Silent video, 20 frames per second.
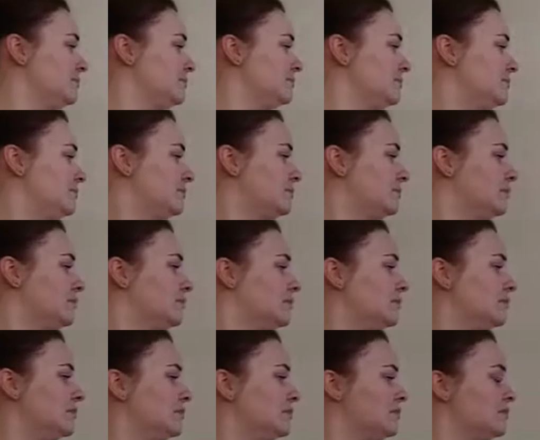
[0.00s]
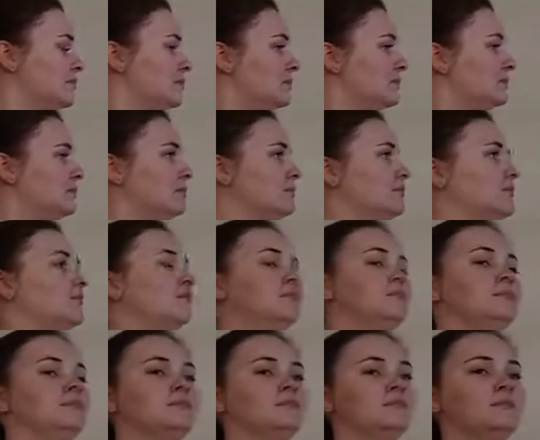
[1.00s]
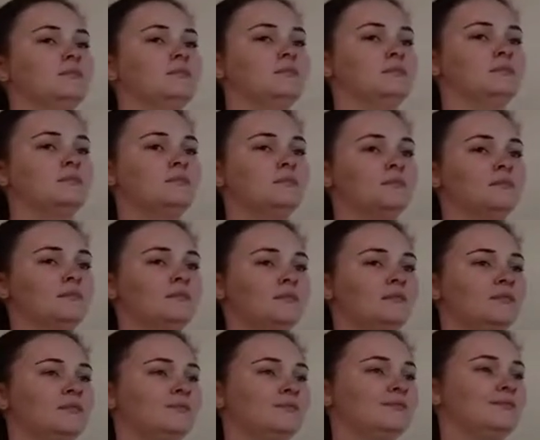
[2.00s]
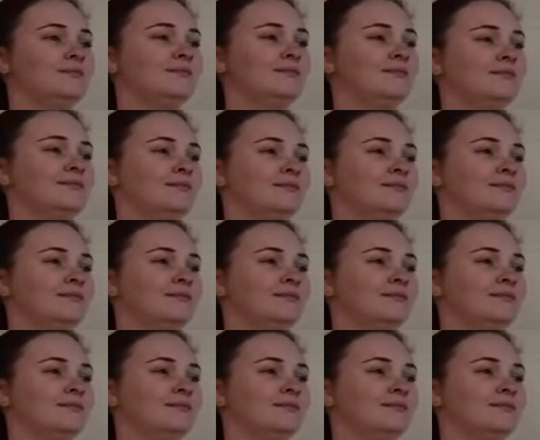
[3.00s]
No one is speaking in this clip.